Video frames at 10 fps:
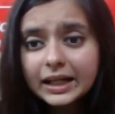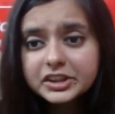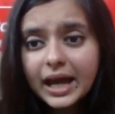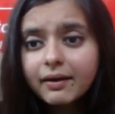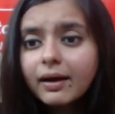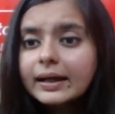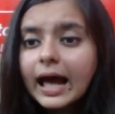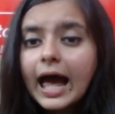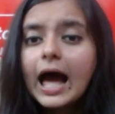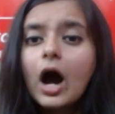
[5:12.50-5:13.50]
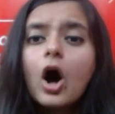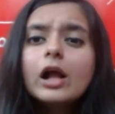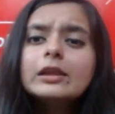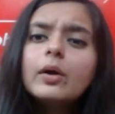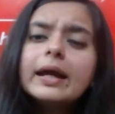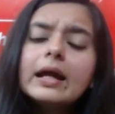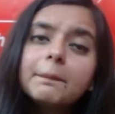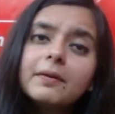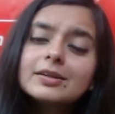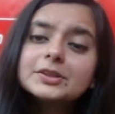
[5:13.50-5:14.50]
Gerrard. Although he
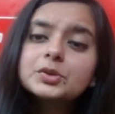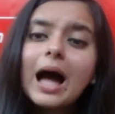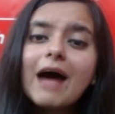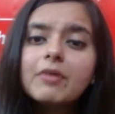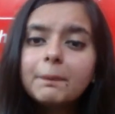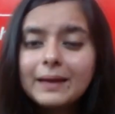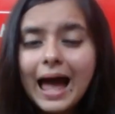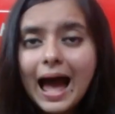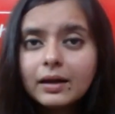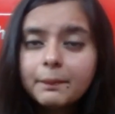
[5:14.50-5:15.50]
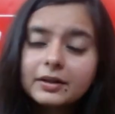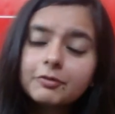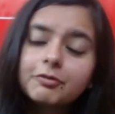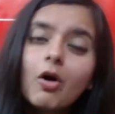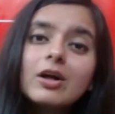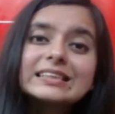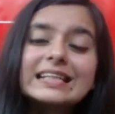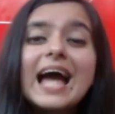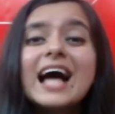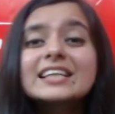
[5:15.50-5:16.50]
appears to have a plan, but of course
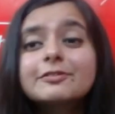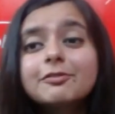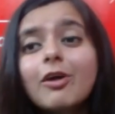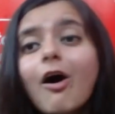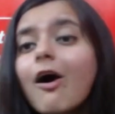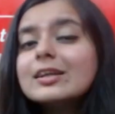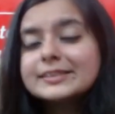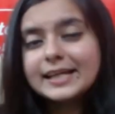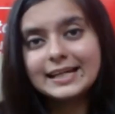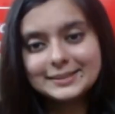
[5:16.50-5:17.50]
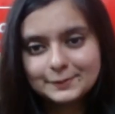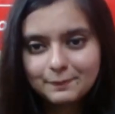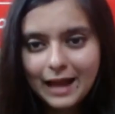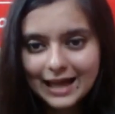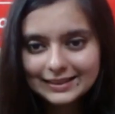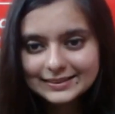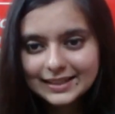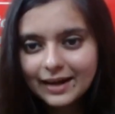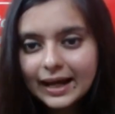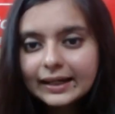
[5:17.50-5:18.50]
he has flaws in his plan.
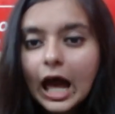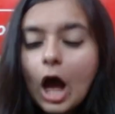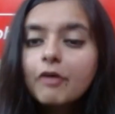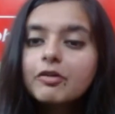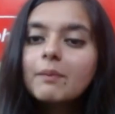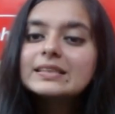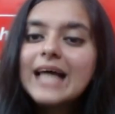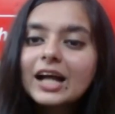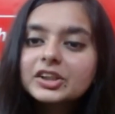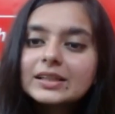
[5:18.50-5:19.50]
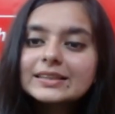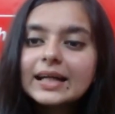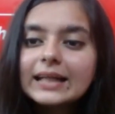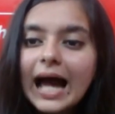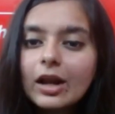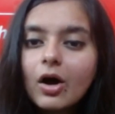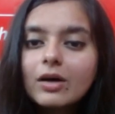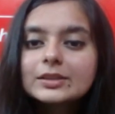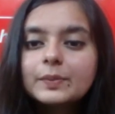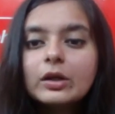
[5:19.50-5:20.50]
right? From his actions and
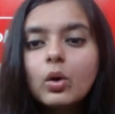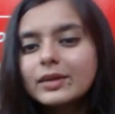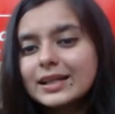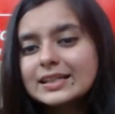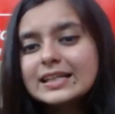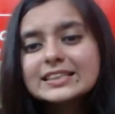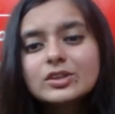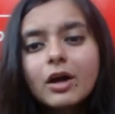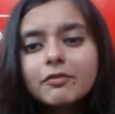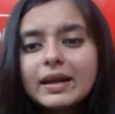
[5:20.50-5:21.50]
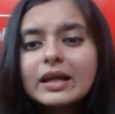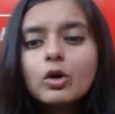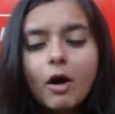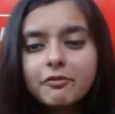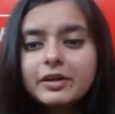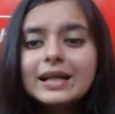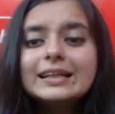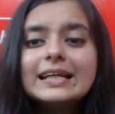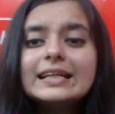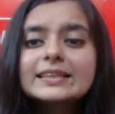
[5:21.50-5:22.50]
dialogues, we know that he is not very
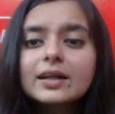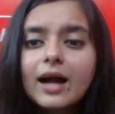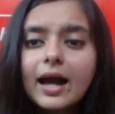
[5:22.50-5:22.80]
confident. He's